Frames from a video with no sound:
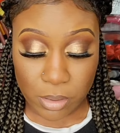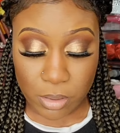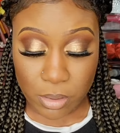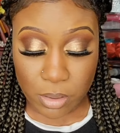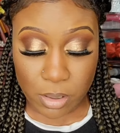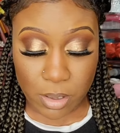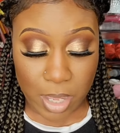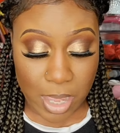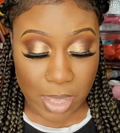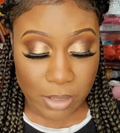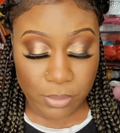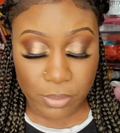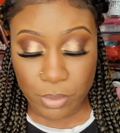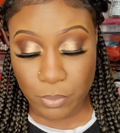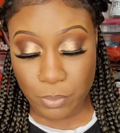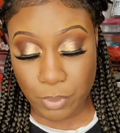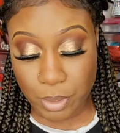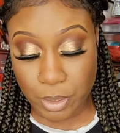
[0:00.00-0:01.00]
girl, I don't
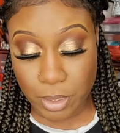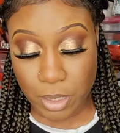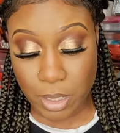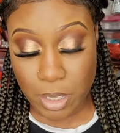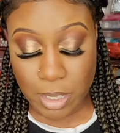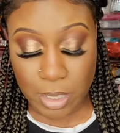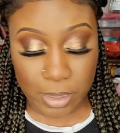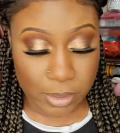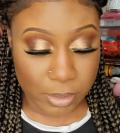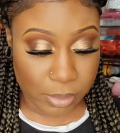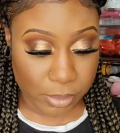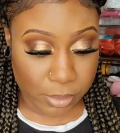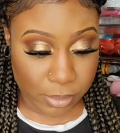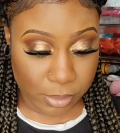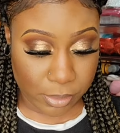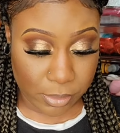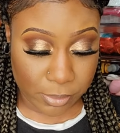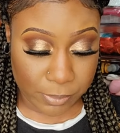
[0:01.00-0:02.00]
know what
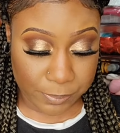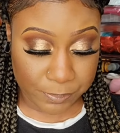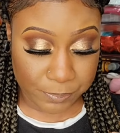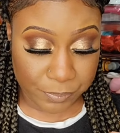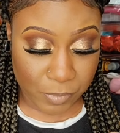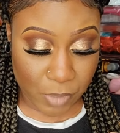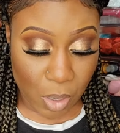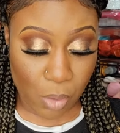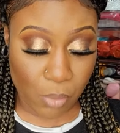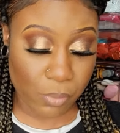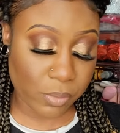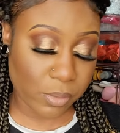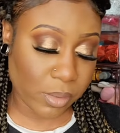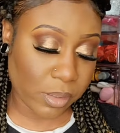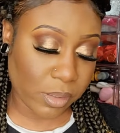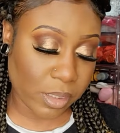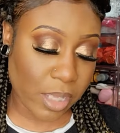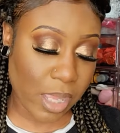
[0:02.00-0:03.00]
color.
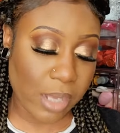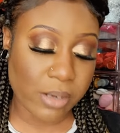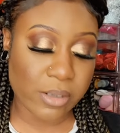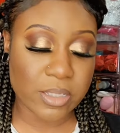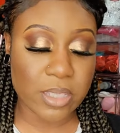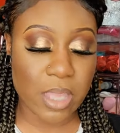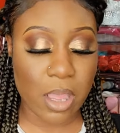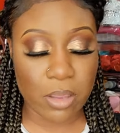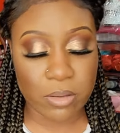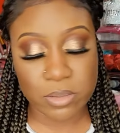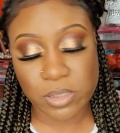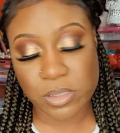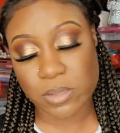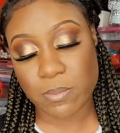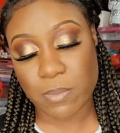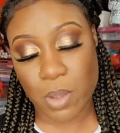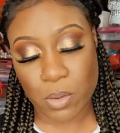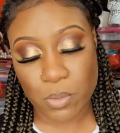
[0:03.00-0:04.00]
Oh, the color is called
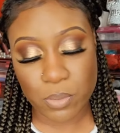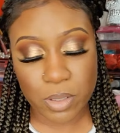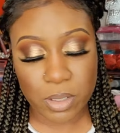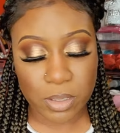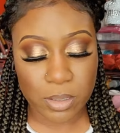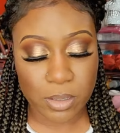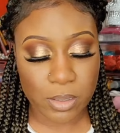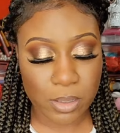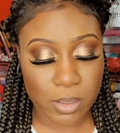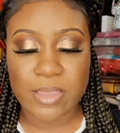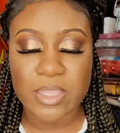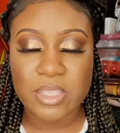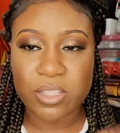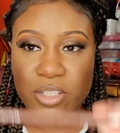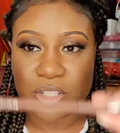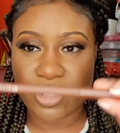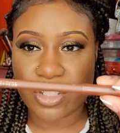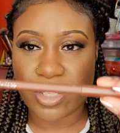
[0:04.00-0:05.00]
Smoke. And
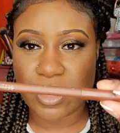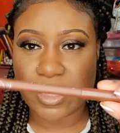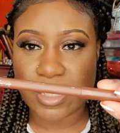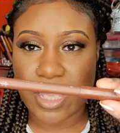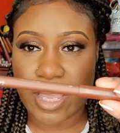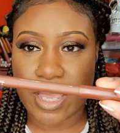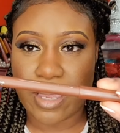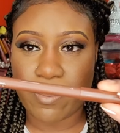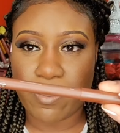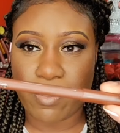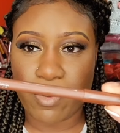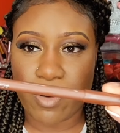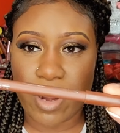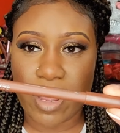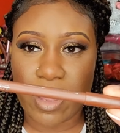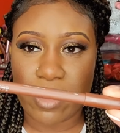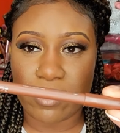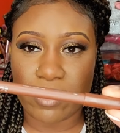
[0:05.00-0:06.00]
this is just a
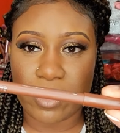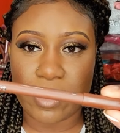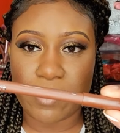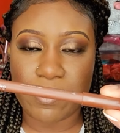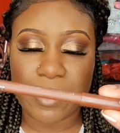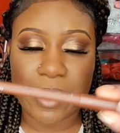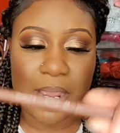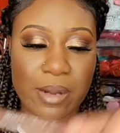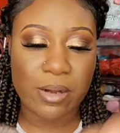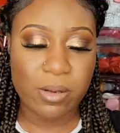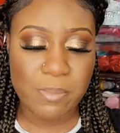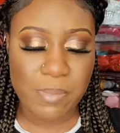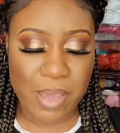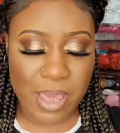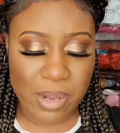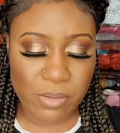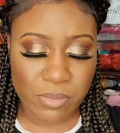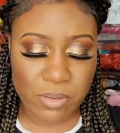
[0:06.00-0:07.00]
brown lip liner,
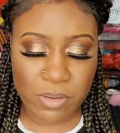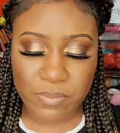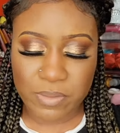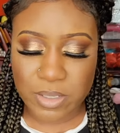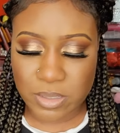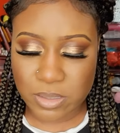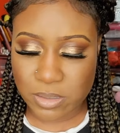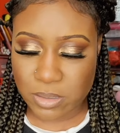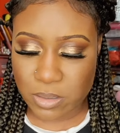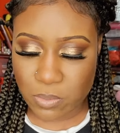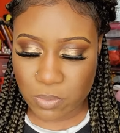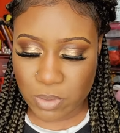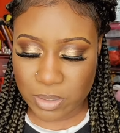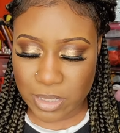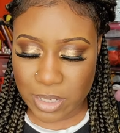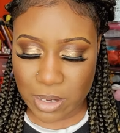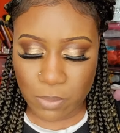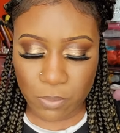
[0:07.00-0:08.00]
but I don't know if this is the
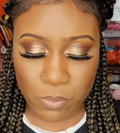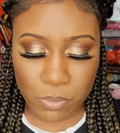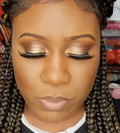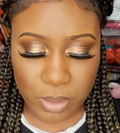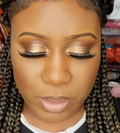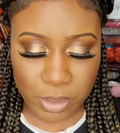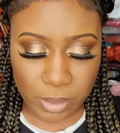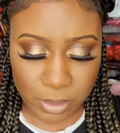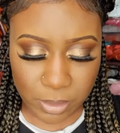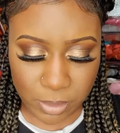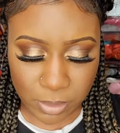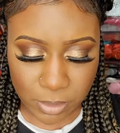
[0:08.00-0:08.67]
one that I wanted.